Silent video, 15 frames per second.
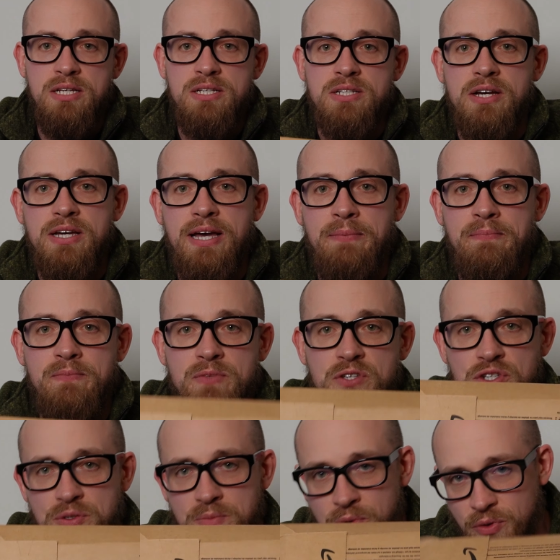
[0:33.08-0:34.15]
So yeah,
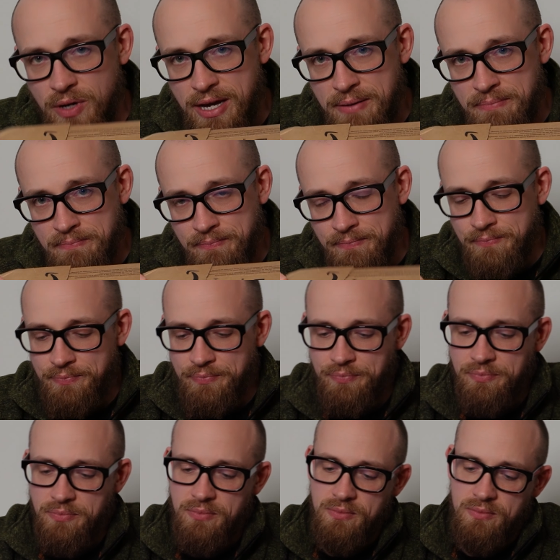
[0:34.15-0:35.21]
small game,
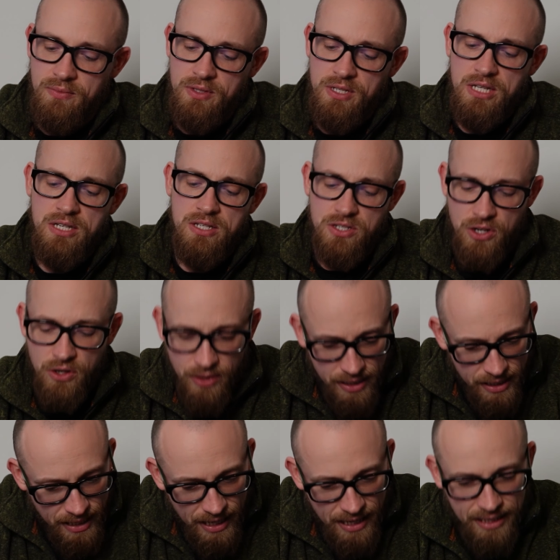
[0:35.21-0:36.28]
it's only
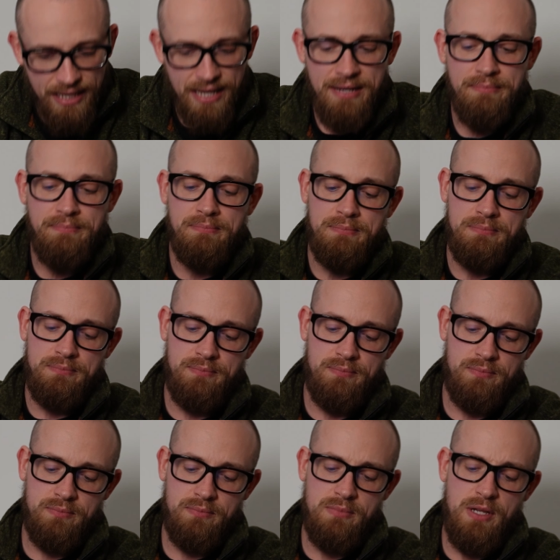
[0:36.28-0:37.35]
a card game,
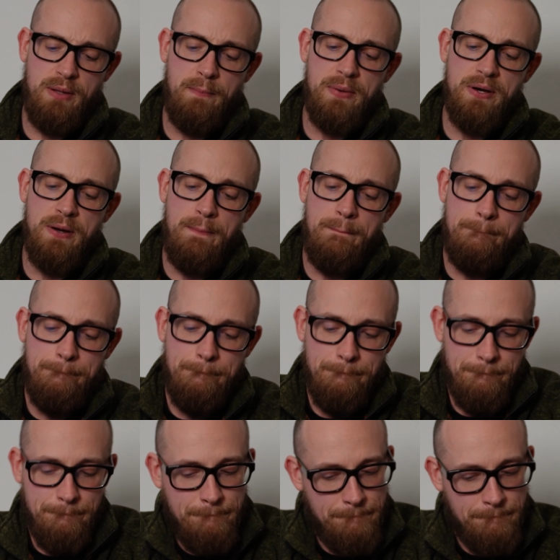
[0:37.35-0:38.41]
but
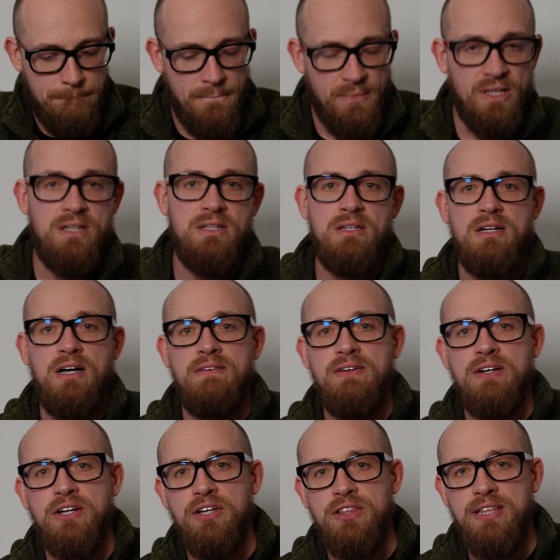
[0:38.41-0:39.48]
I've
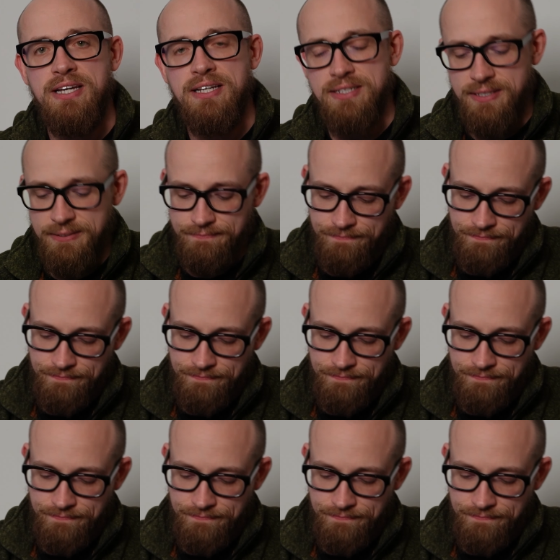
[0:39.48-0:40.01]
heard good things.